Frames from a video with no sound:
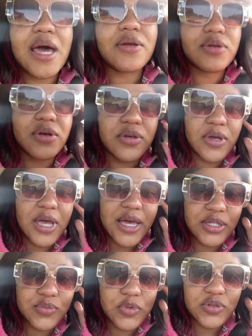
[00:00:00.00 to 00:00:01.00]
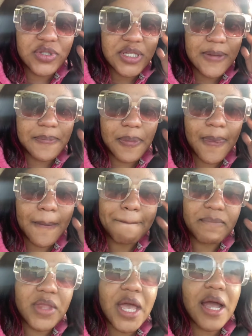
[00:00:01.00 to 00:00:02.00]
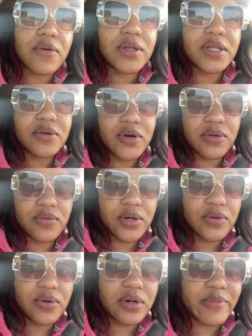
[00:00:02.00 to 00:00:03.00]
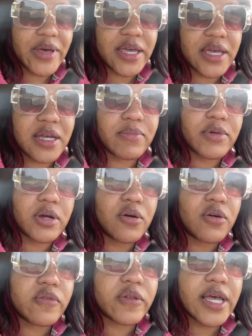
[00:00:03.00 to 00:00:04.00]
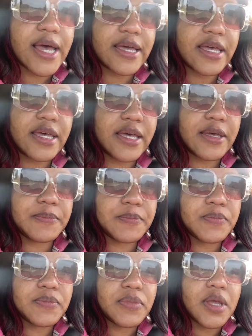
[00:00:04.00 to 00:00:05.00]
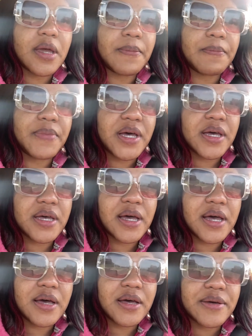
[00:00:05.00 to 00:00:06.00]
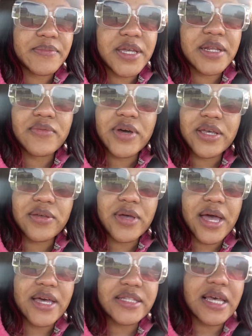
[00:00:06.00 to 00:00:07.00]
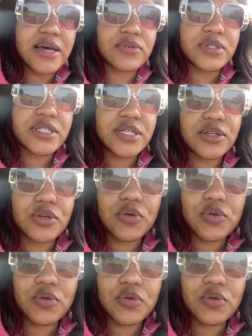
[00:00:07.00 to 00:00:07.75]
I don't know, you guys, we'll see. I really want to record on my camera. Hopefully I can. But um, anyway, you guys, I will see you